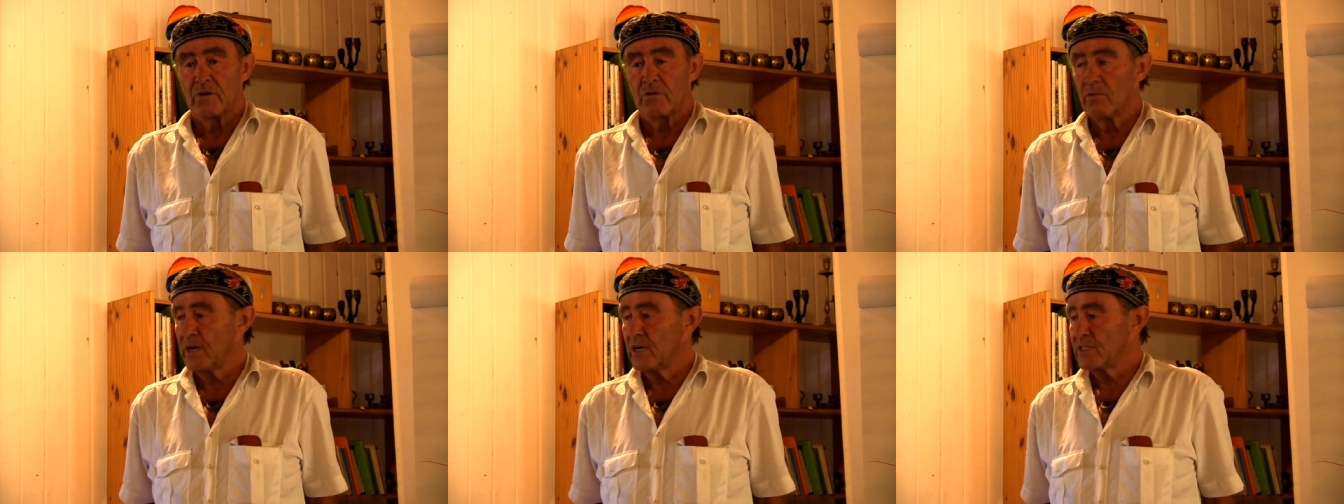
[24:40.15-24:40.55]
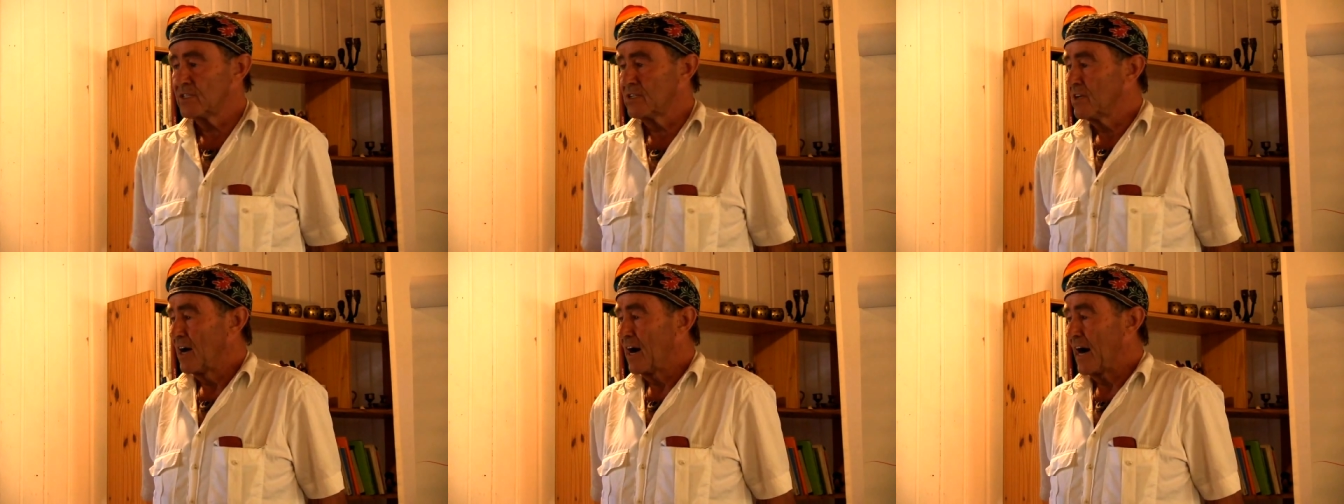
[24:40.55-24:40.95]

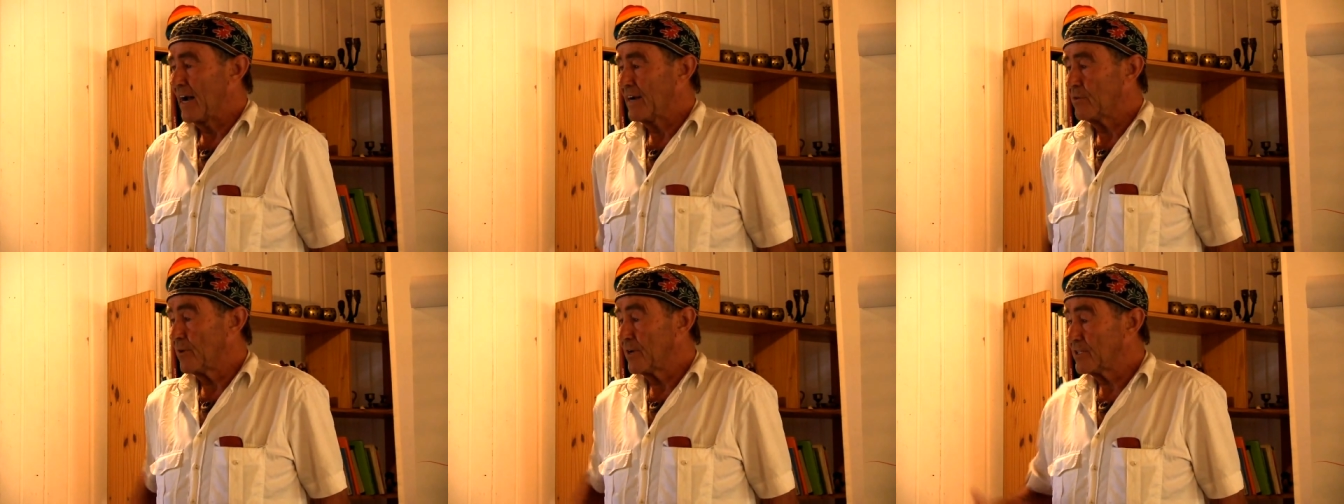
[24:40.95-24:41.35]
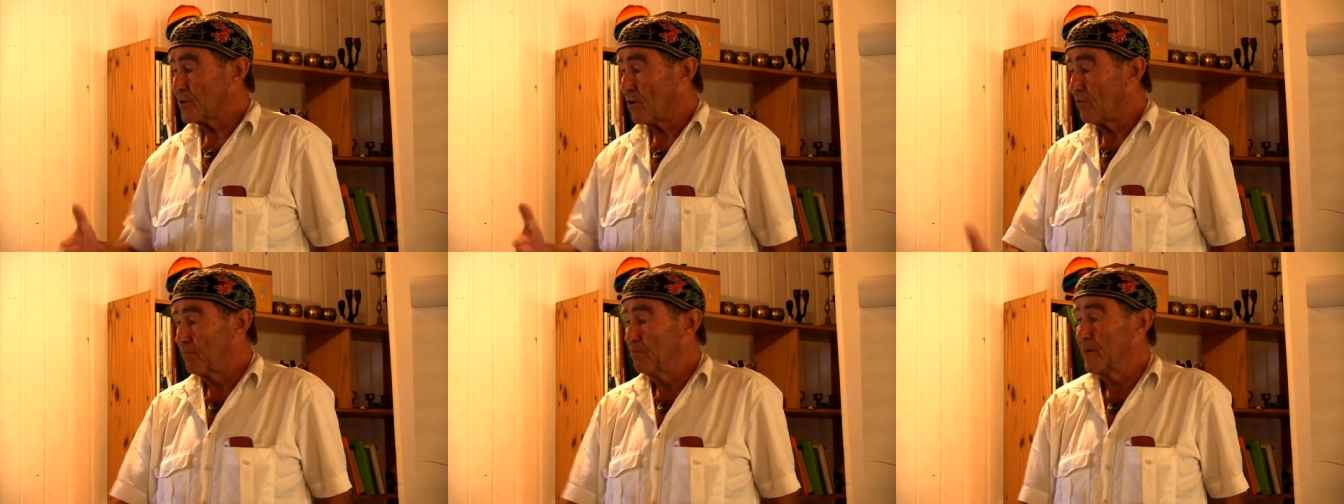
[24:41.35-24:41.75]
with hundreds
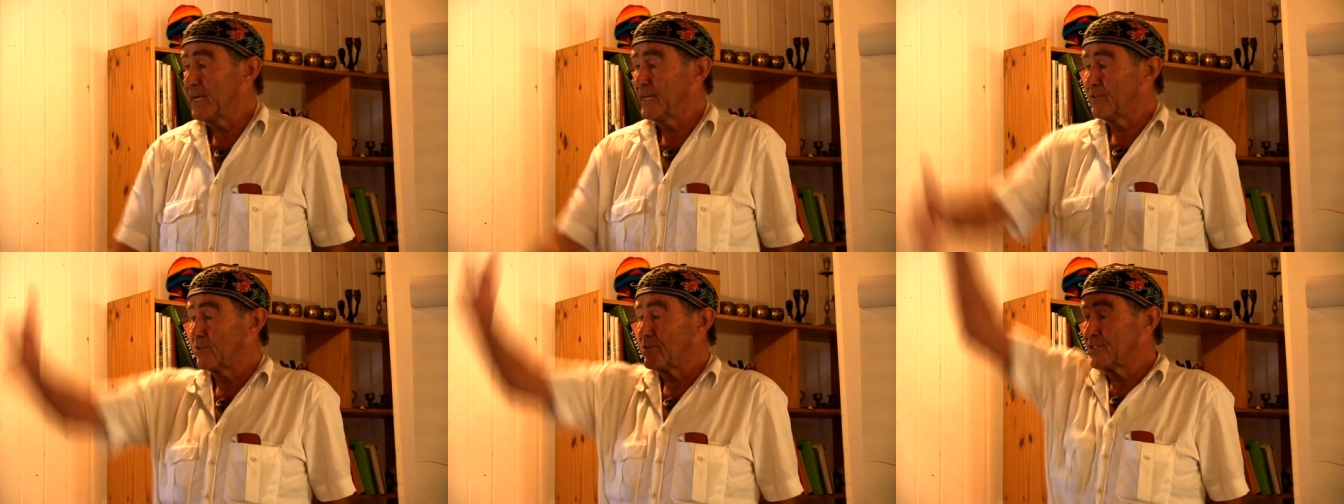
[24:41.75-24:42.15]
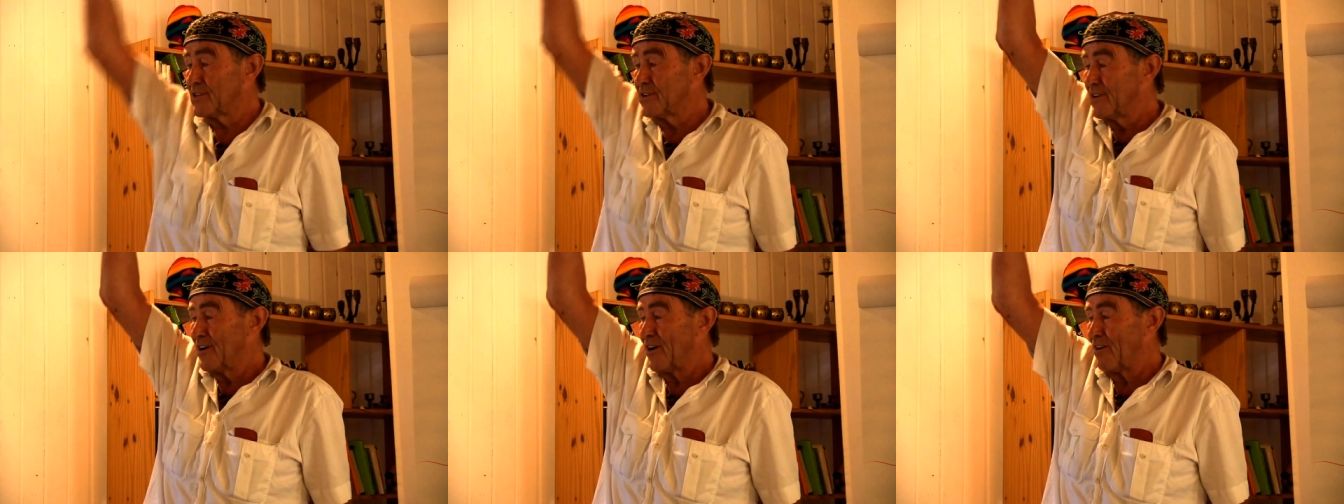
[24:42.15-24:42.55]
of
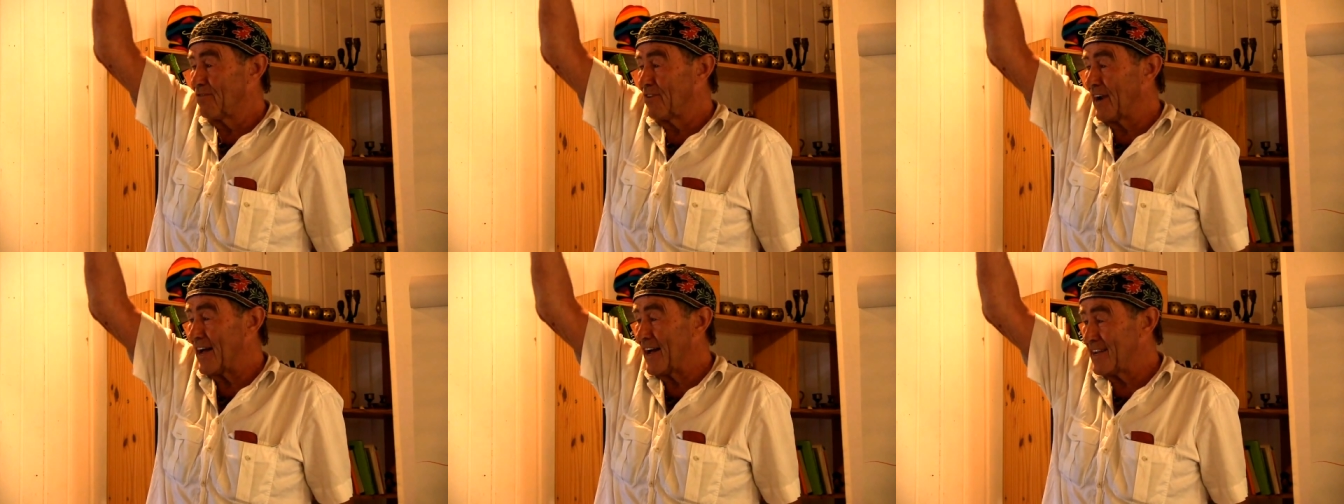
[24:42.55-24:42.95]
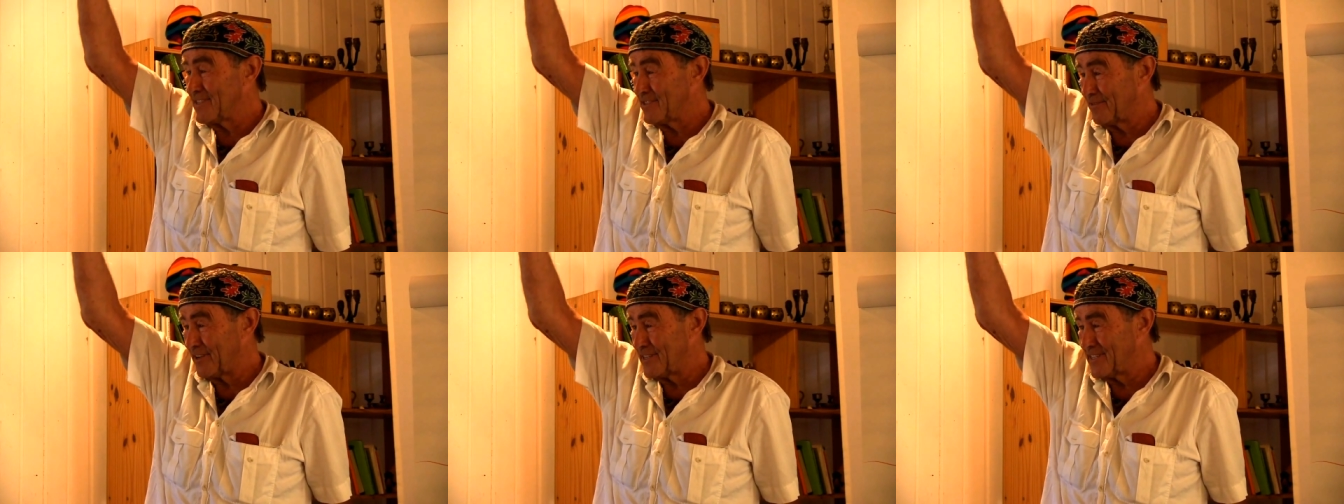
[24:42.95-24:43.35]
meters of
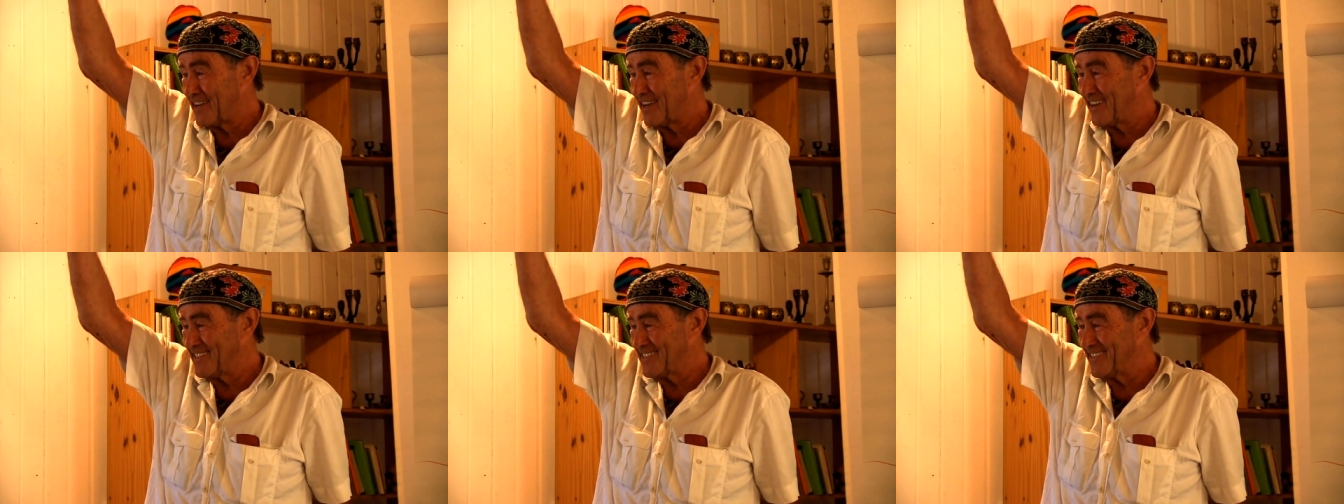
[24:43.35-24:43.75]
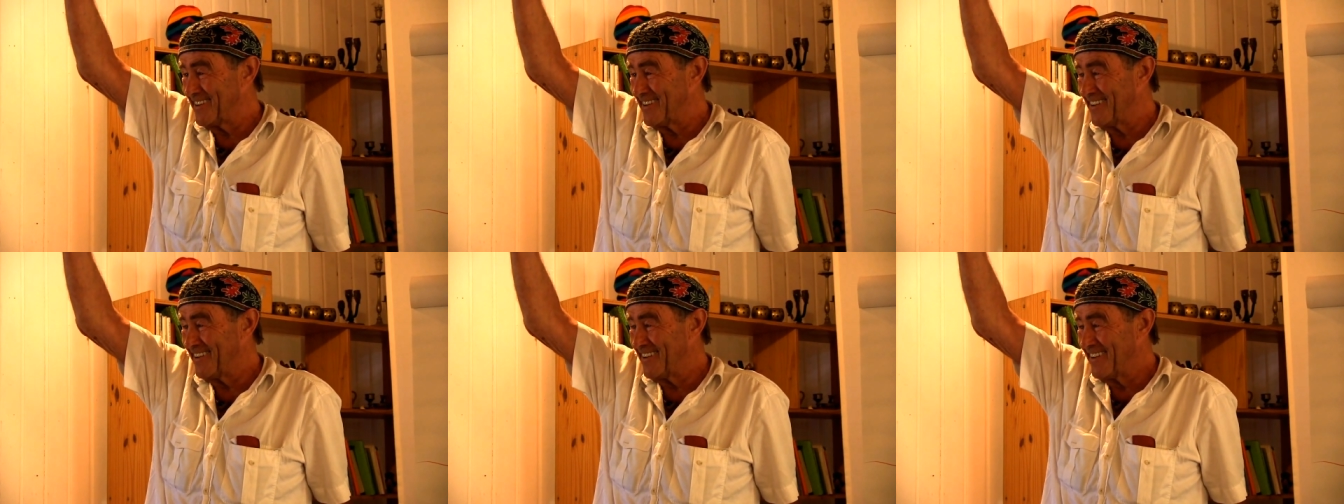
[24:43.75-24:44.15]
glass facades,
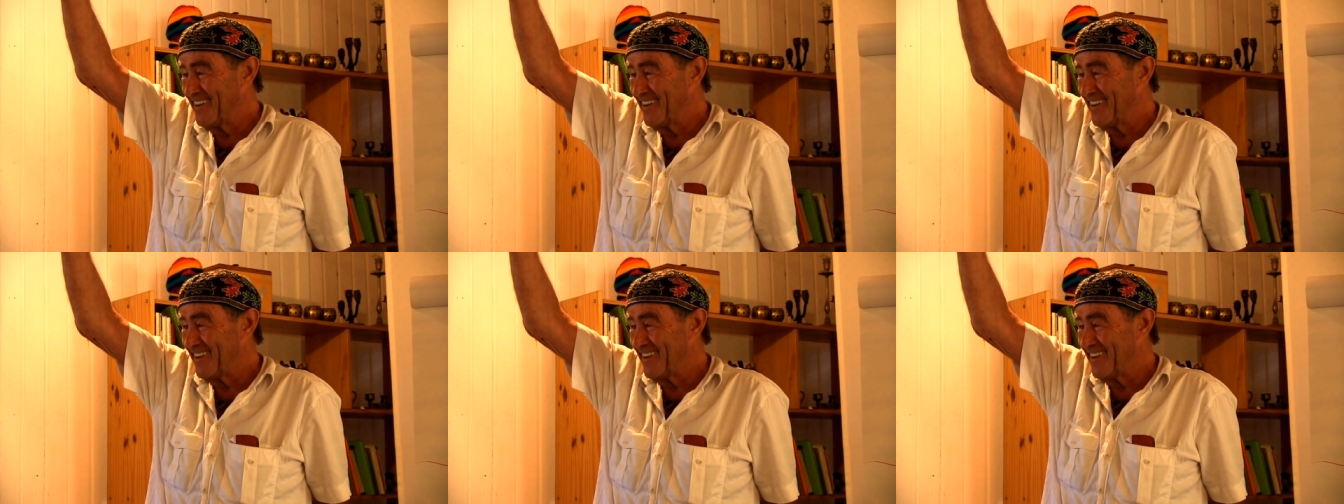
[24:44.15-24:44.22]
huh?